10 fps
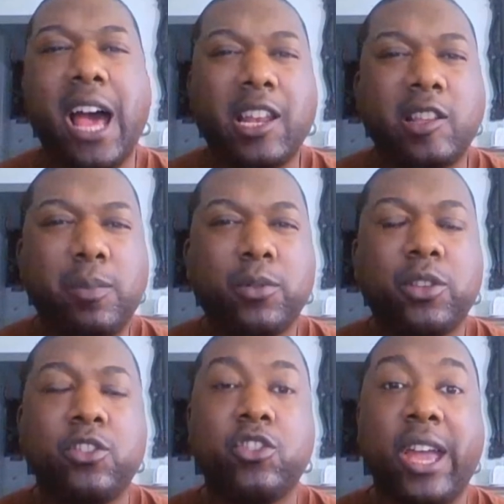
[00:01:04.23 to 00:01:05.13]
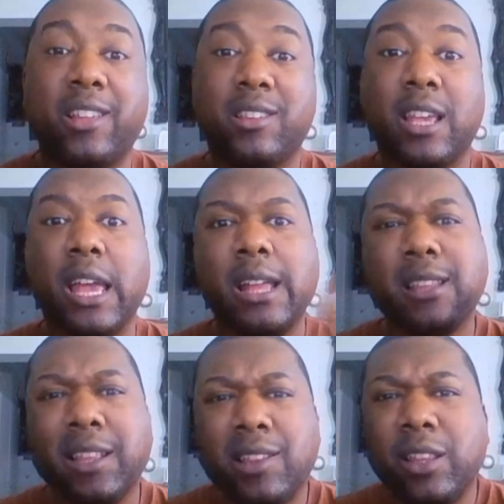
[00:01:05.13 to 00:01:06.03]
and how they're supposed to dress.
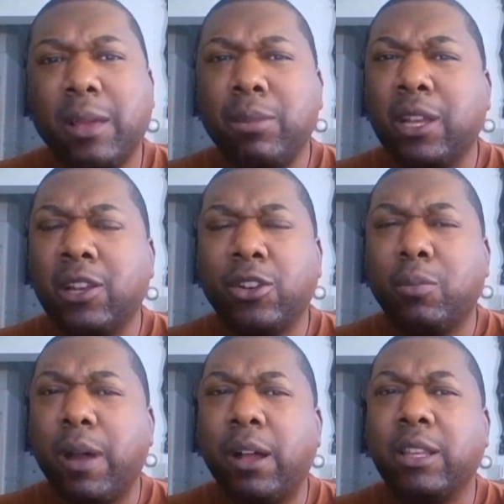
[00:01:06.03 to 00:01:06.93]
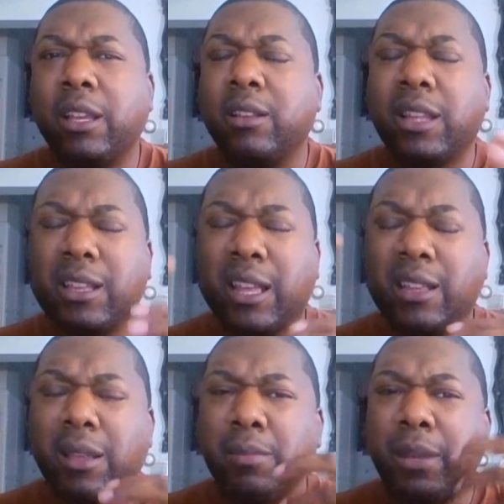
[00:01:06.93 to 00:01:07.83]
They're
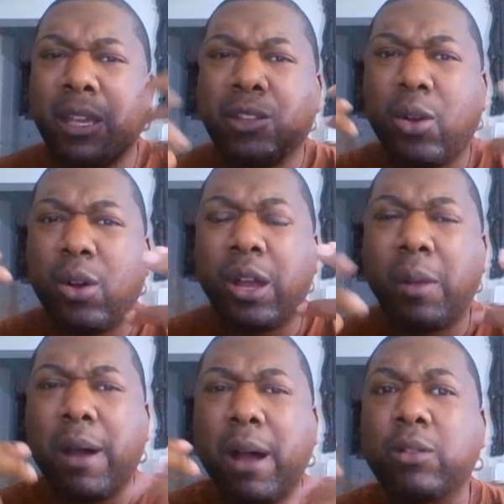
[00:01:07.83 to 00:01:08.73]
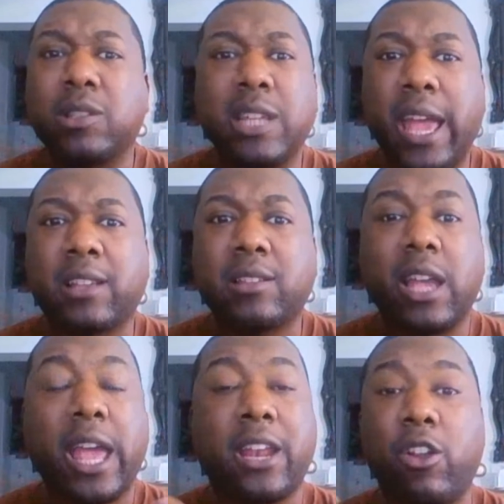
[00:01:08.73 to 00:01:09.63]
being taught about
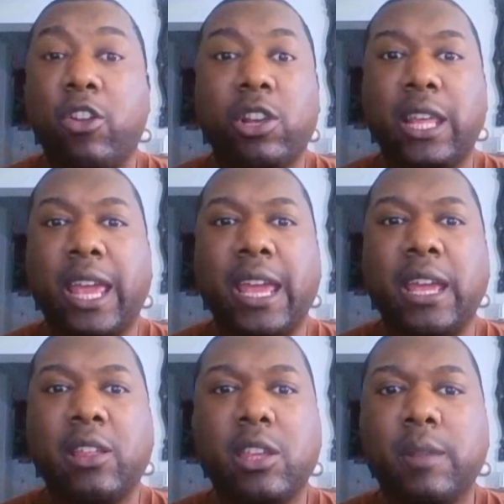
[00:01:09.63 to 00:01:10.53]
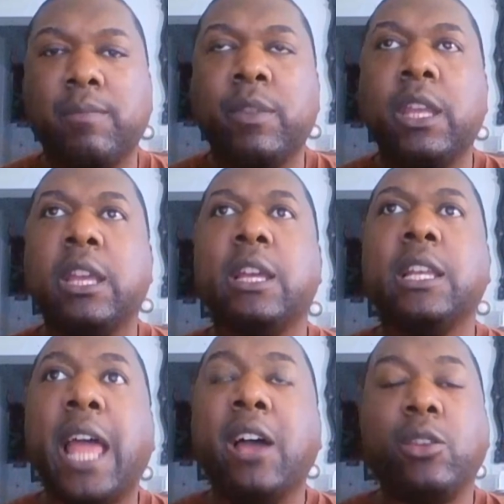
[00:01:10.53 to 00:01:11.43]
sex at an early age.
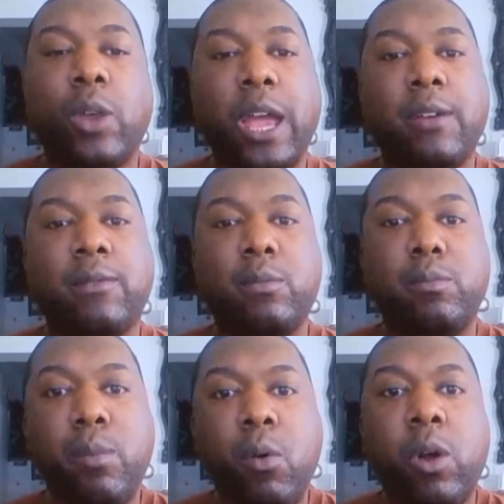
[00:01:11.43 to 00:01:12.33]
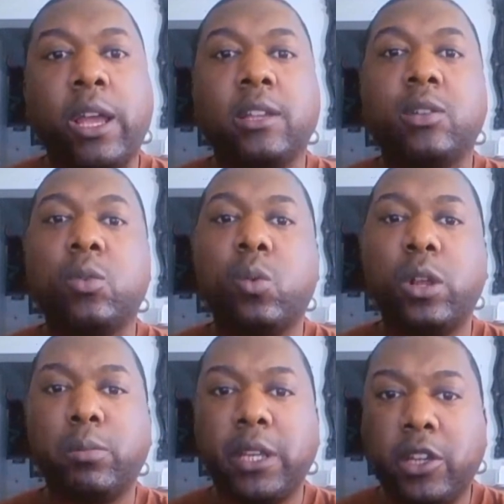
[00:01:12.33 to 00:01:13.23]
Now you have boys who
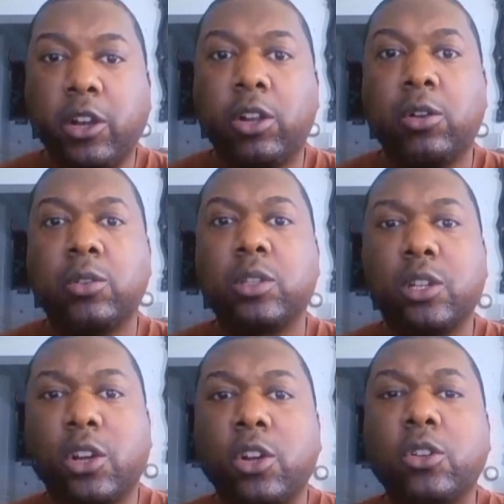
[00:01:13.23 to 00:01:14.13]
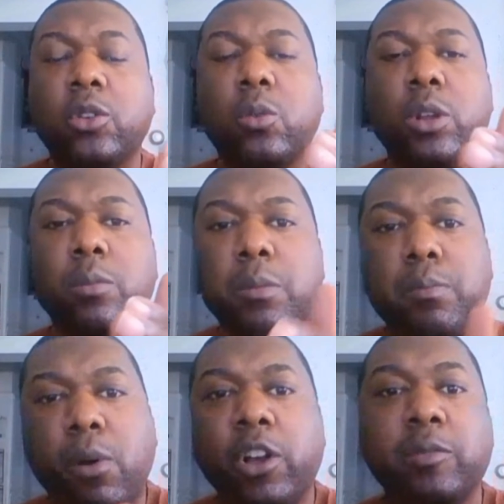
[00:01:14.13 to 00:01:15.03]
want to be girls and girls who want to be
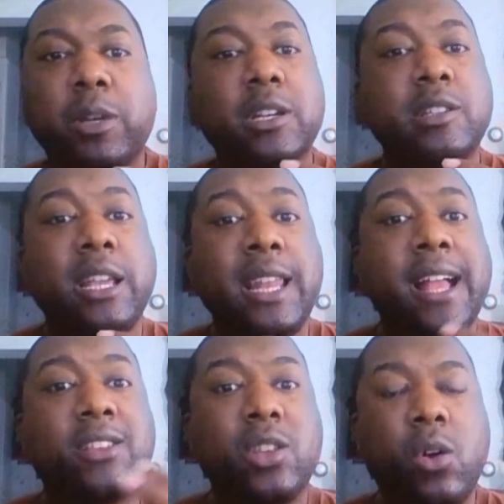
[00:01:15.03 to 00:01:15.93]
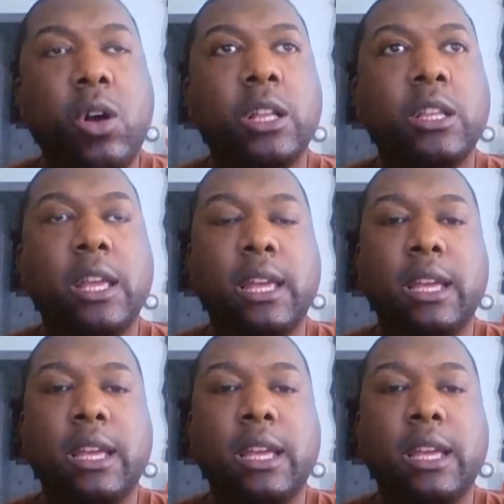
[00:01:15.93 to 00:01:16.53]
boys because they're not taught